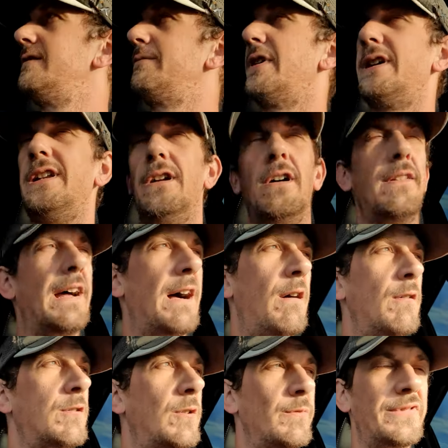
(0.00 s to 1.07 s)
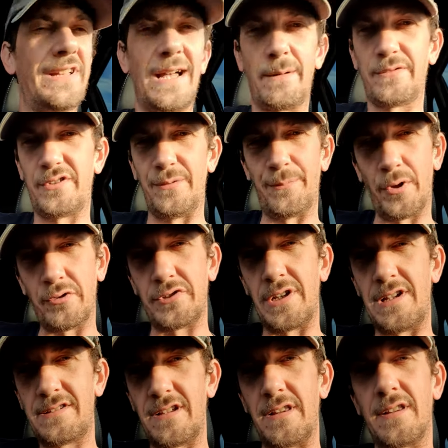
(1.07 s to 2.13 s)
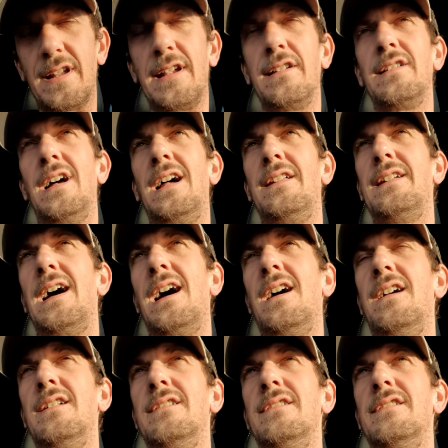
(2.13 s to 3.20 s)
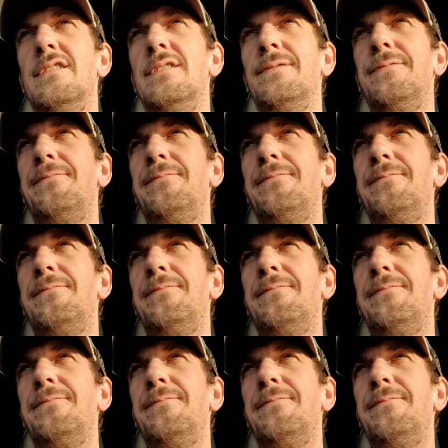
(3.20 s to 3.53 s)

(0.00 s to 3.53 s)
But you know that all comes down to budgets and things like that, and